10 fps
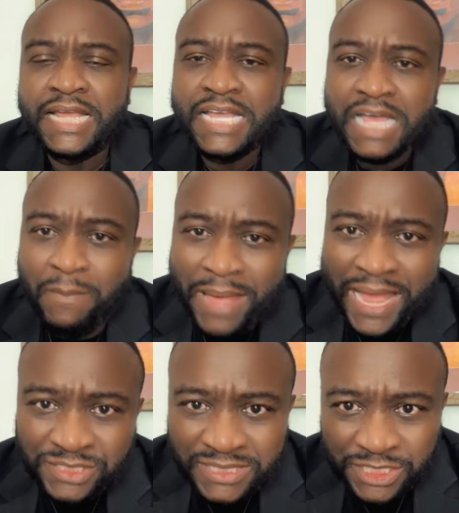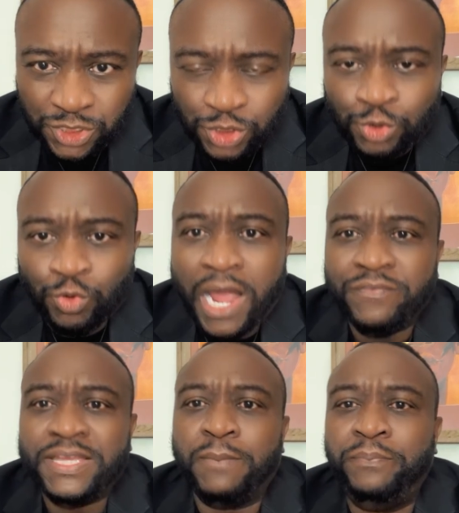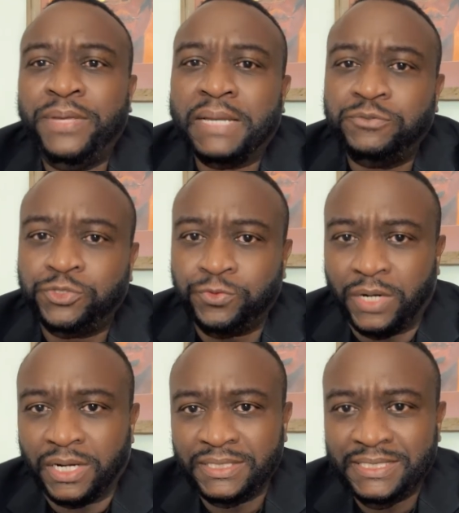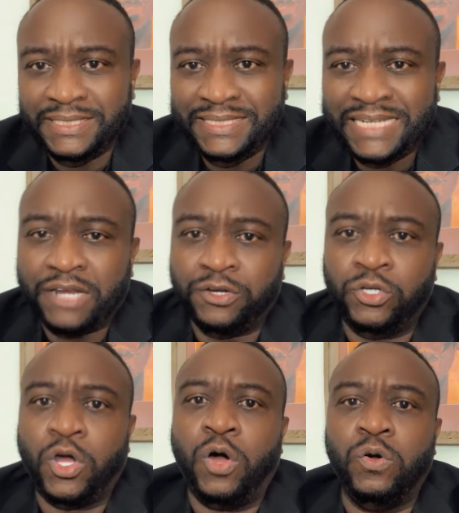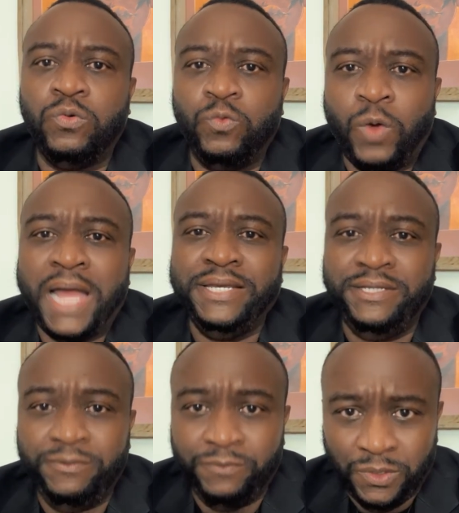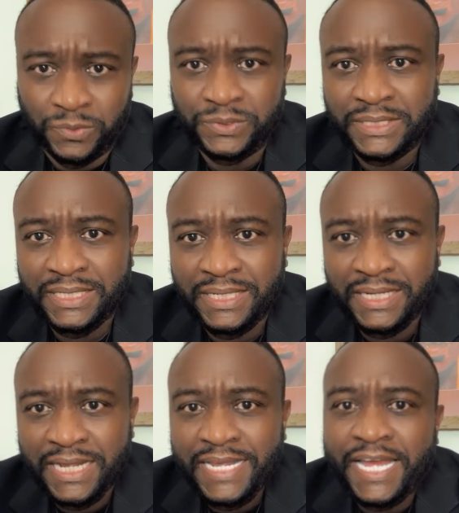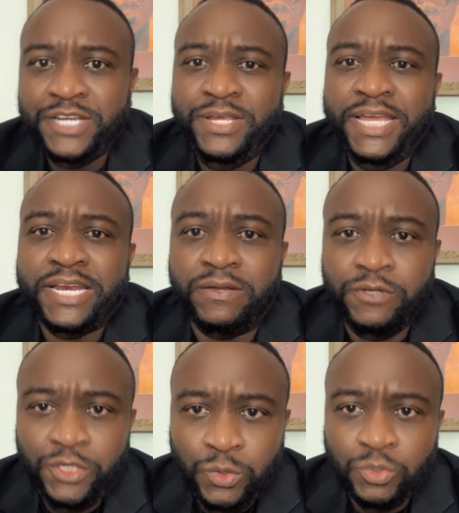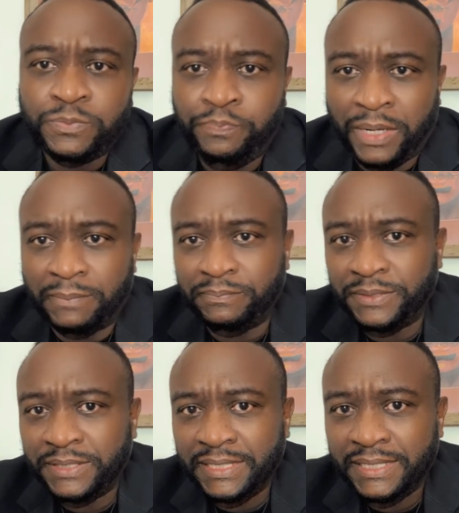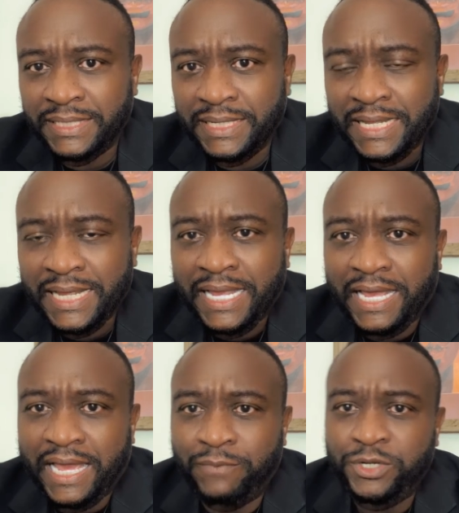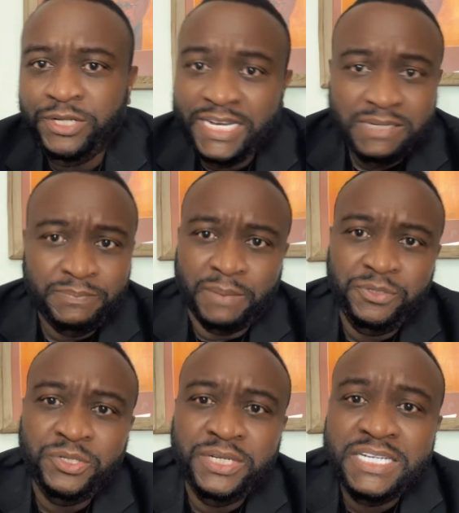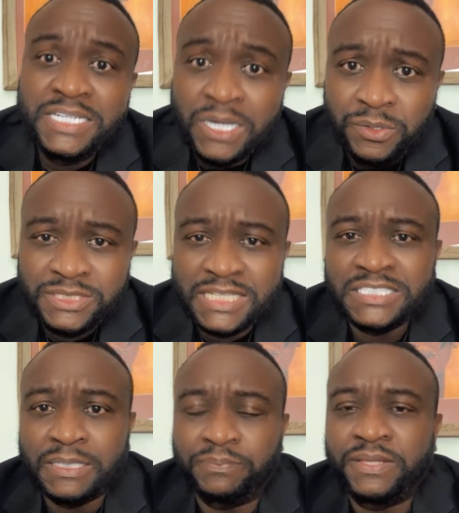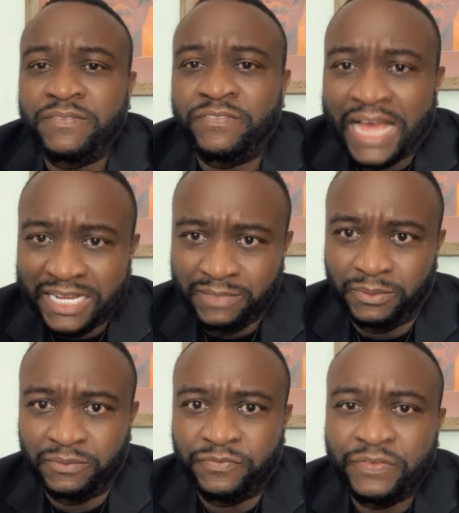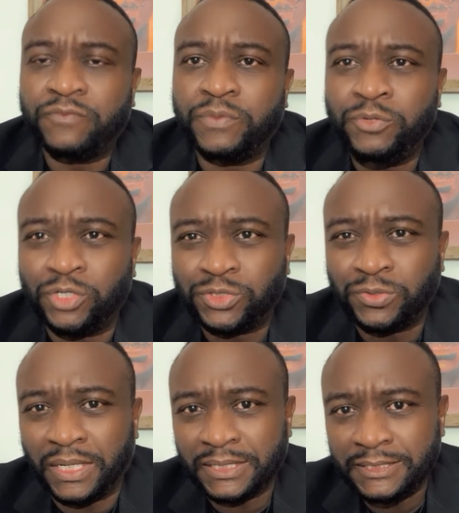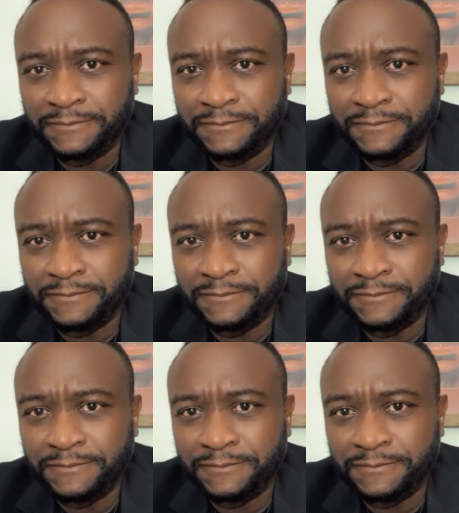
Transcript: Imagine that you're driving a pickup truck down a long, winding road and you hit a huge bump. And when you hit the bump, you didn't notice that something valuable fell from your truck.